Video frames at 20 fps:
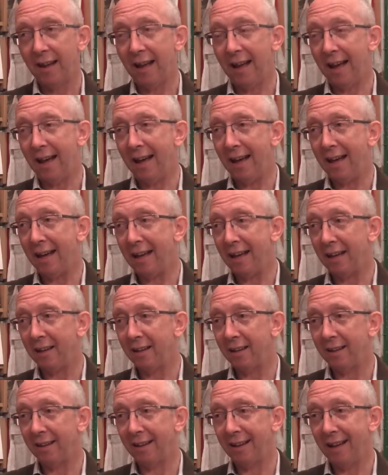uh,
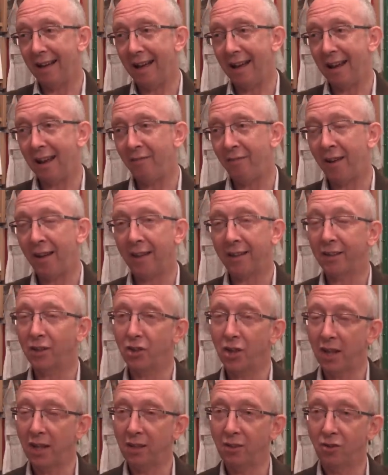and I felt like a
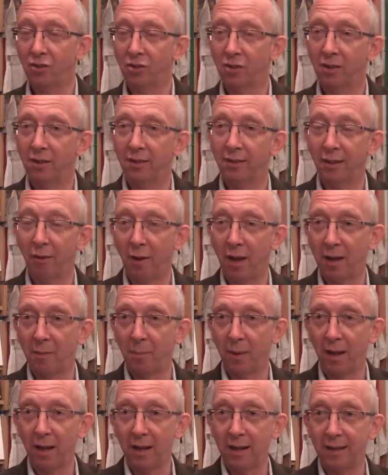change, so I
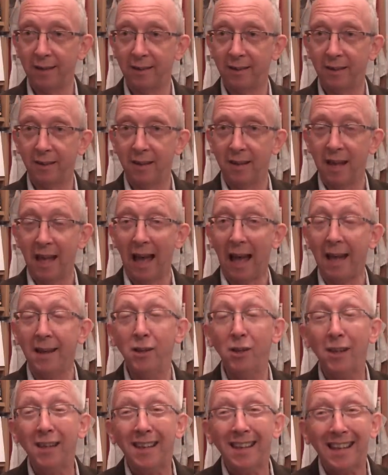applied. What and
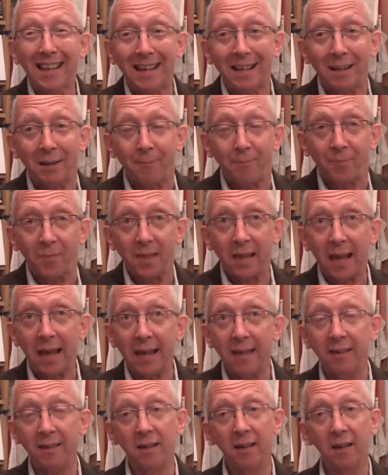year was that?
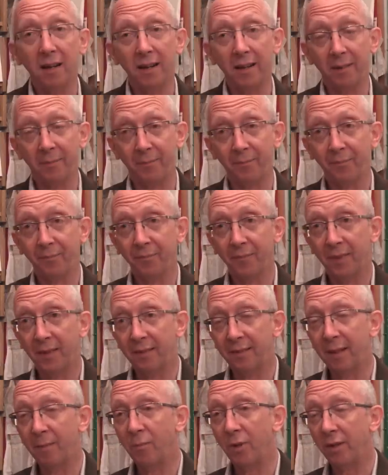89,
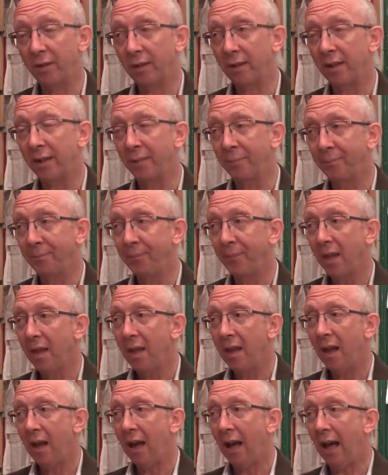December 89.
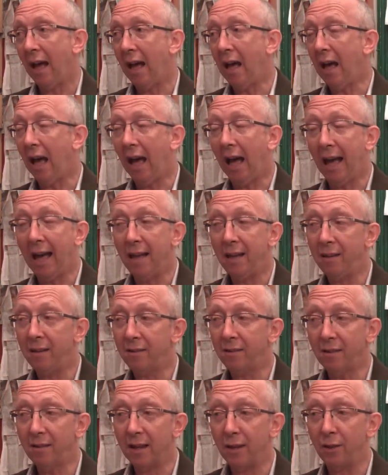And
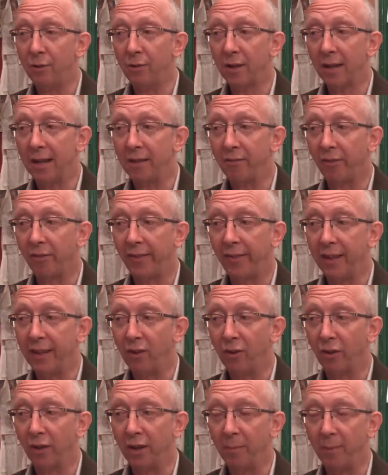you know, you kind of think
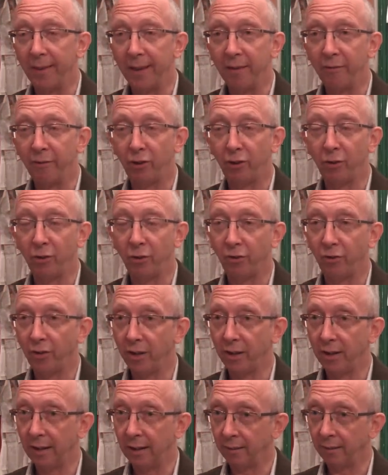you're going to be there for two or three
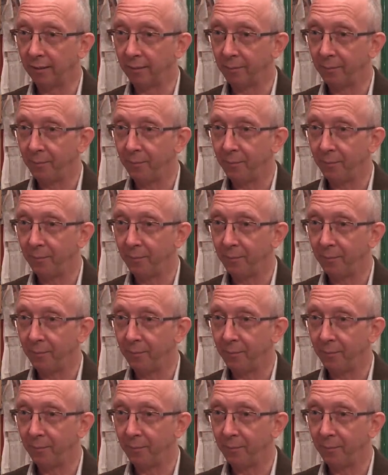years,